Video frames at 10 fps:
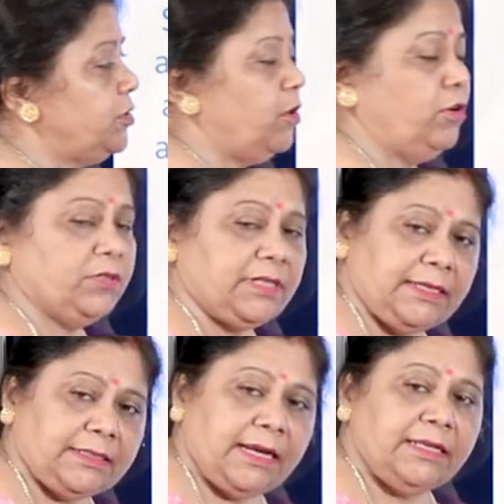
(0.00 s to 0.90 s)
is equal to
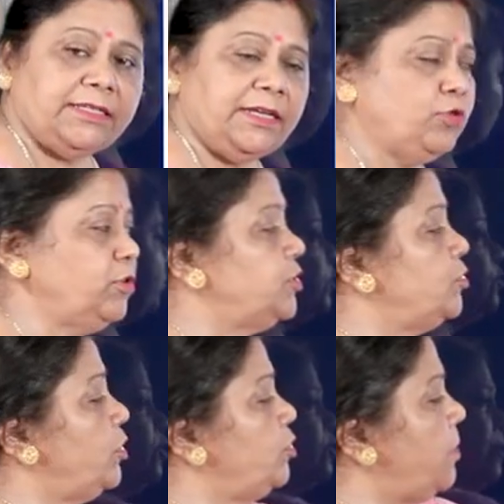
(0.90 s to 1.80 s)
6 and C2 is
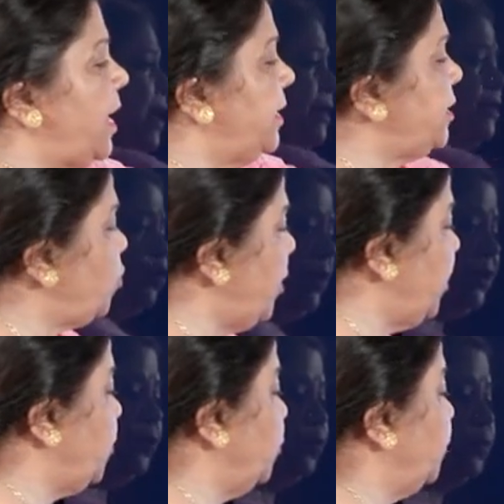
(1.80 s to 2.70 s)
equal to minus
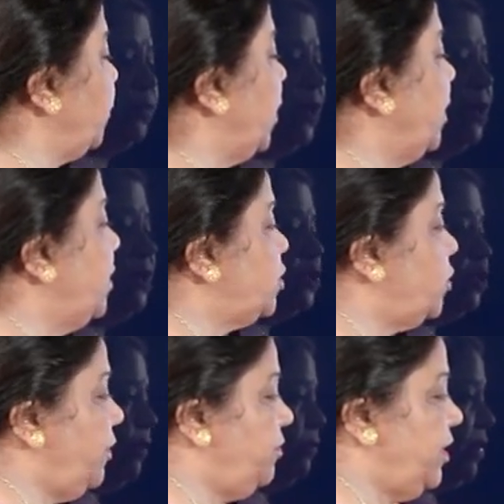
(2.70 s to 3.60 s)
22.
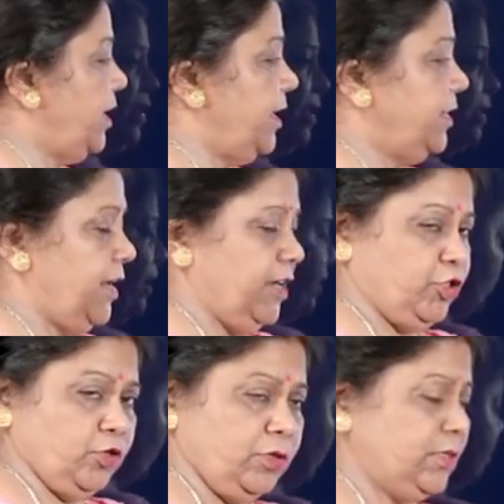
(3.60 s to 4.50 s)
So, when we take the
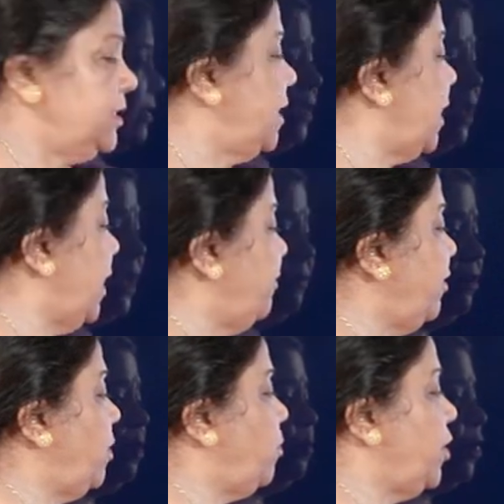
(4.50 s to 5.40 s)
ratios
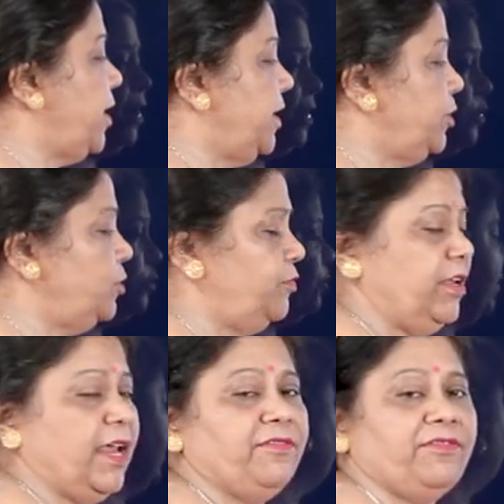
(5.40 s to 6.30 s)
A1 upon A2 we
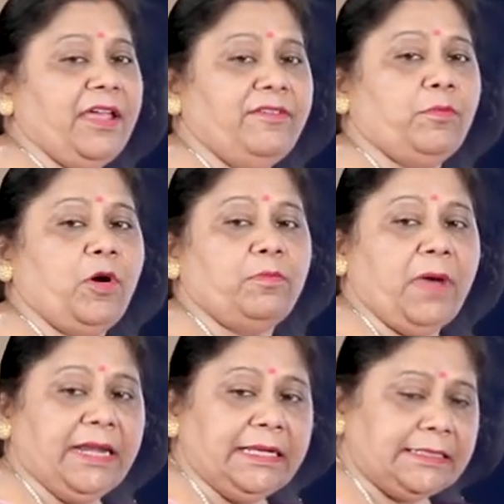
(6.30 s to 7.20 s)
get 5 upon
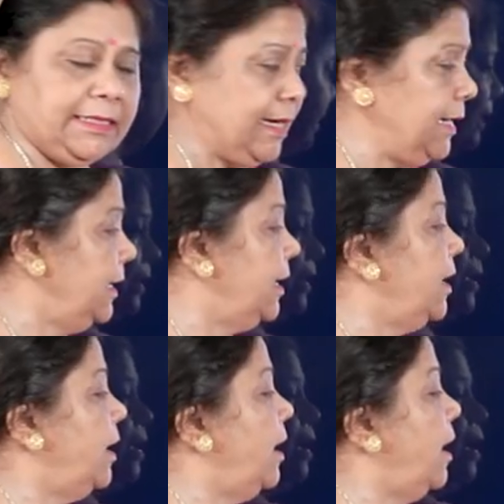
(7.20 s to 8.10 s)
minus 10
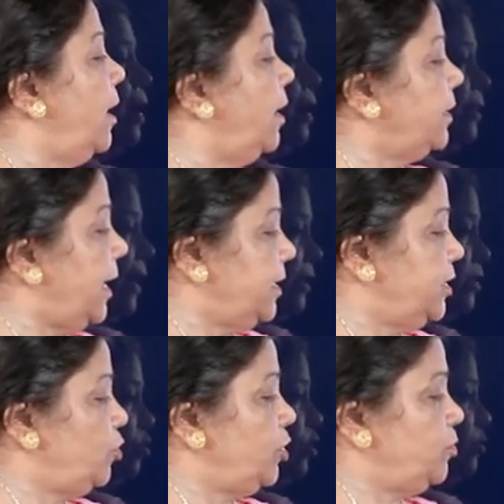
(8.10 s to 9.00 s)
that is
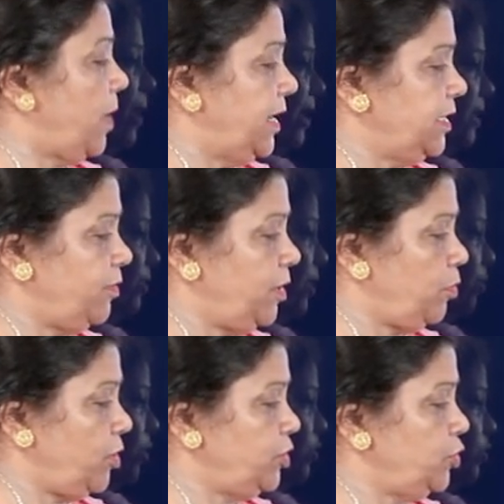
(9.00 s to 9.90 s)
equal to minus 1
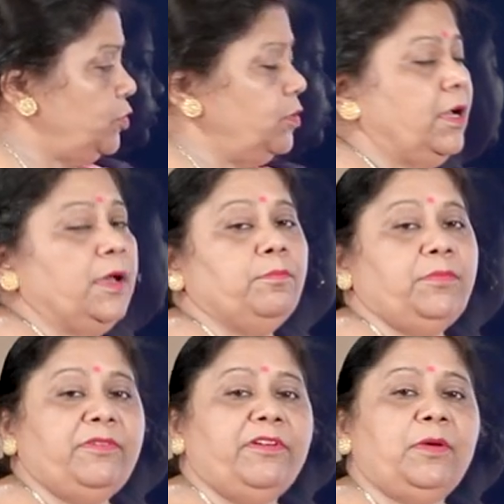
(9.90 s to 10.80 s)
upon 2,
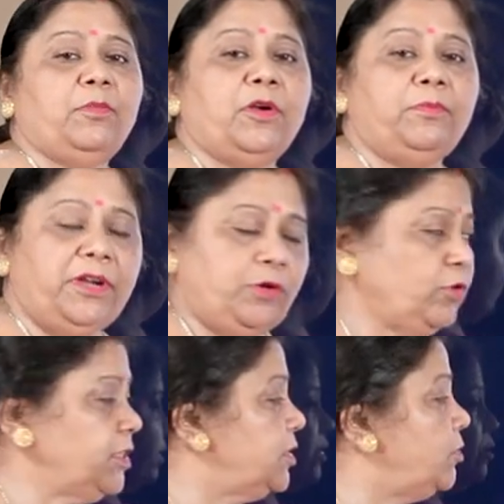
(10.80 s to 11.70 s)
B1 upon
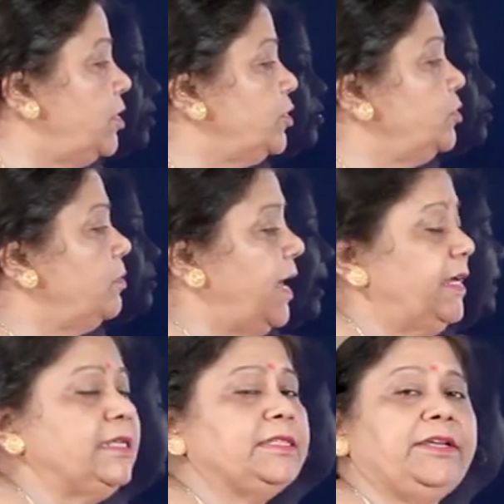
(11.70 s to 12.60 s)
B2 is equal to
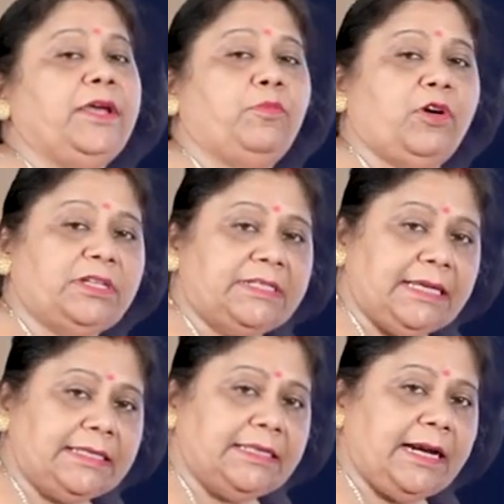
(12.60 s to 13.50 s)
minus 3 upon
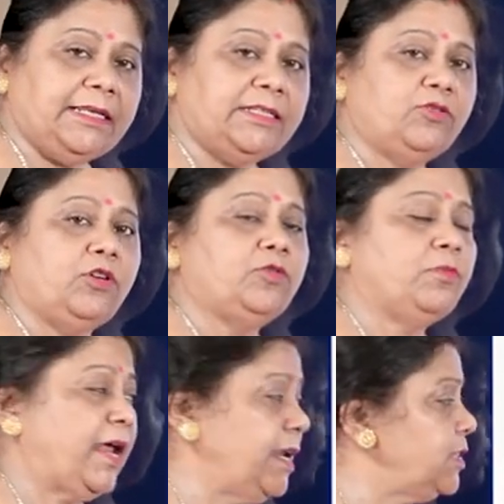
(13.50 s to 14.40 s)
6 that is equal to
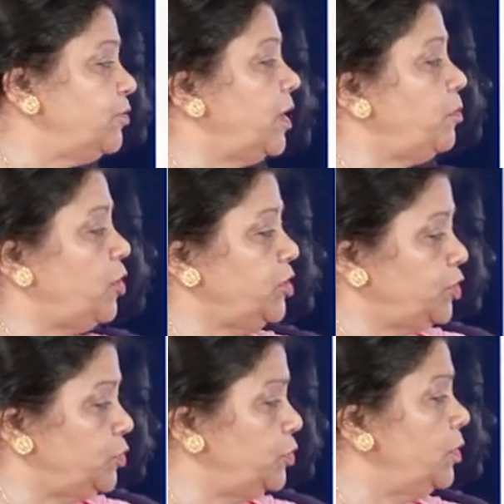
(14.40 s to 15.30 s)
minus 1 upon
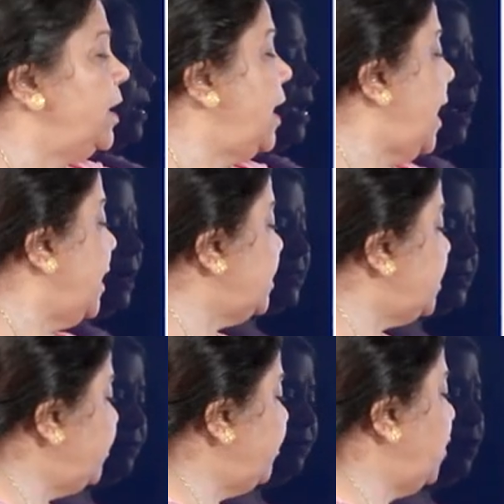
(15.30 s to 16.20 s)
2 and
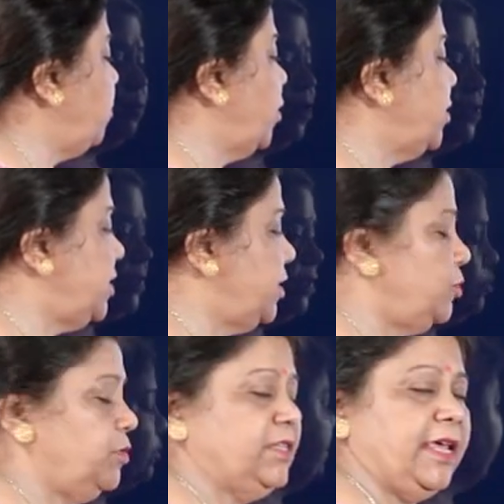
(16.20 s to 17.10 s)
C1 upon
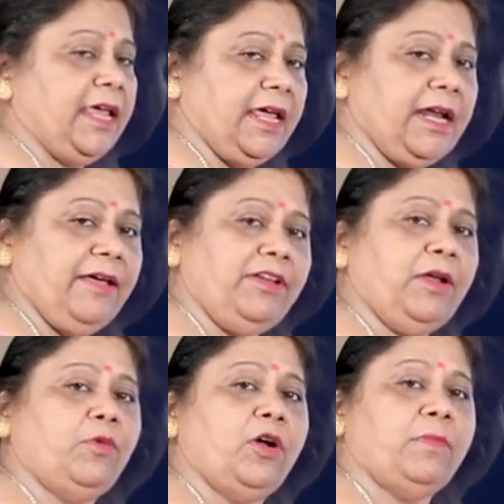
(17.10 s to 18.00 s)
C2 is again 11
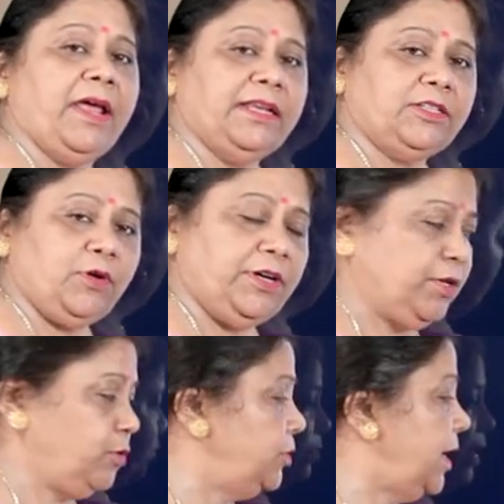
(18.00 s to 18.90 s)
upon minus
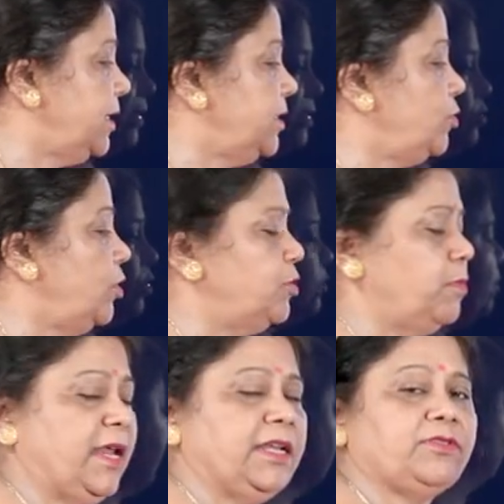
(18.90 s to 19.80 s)
22 that is equal to
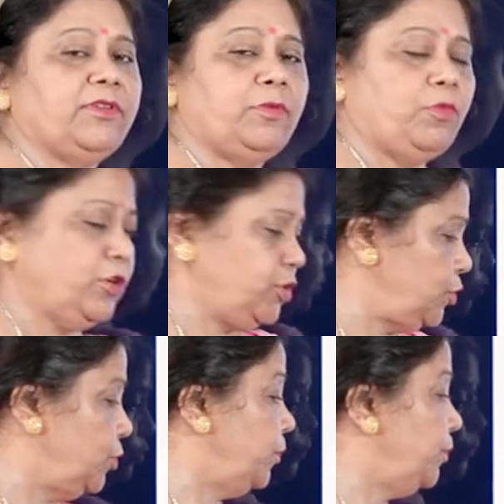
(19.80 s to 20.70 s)
minus 1 upon
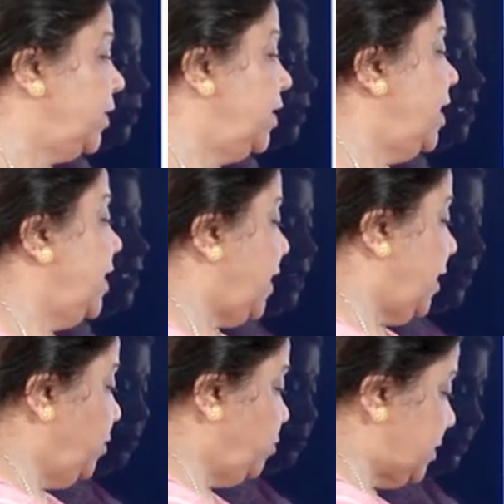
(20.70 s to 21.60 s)
2.
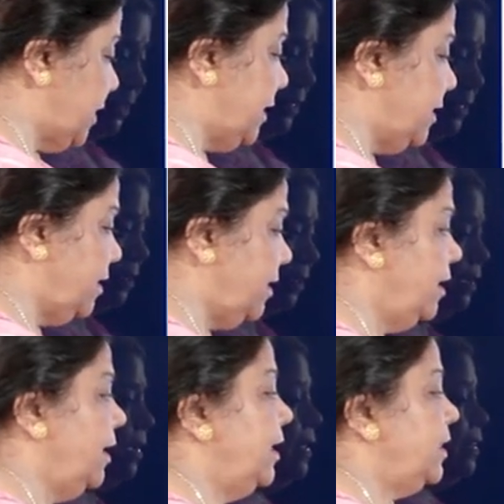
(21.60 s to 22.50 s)
Can you see here
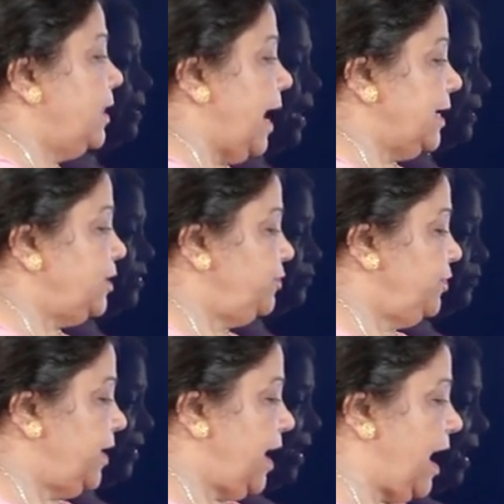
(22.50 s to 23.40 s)
that
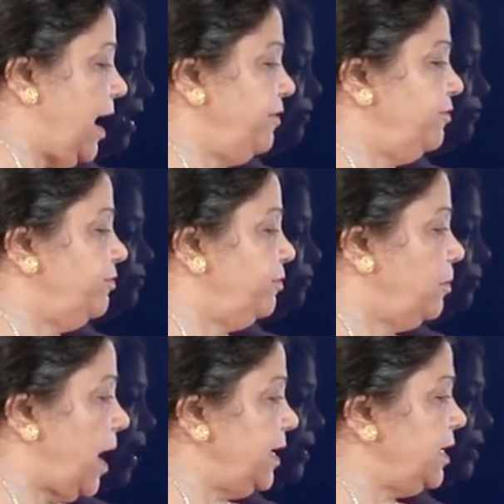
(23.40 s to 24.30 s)
we have
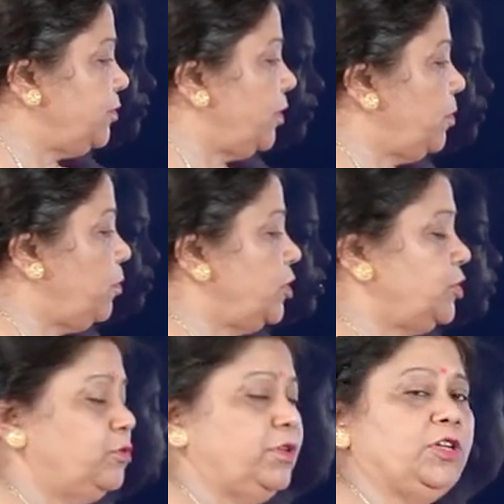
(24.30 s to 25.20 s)
minus 1 upon
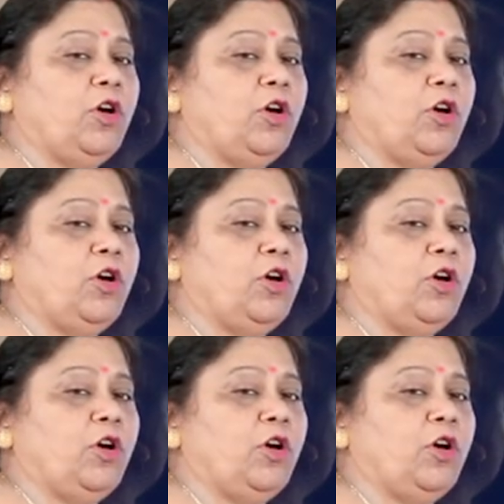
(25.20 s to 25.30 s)
2 in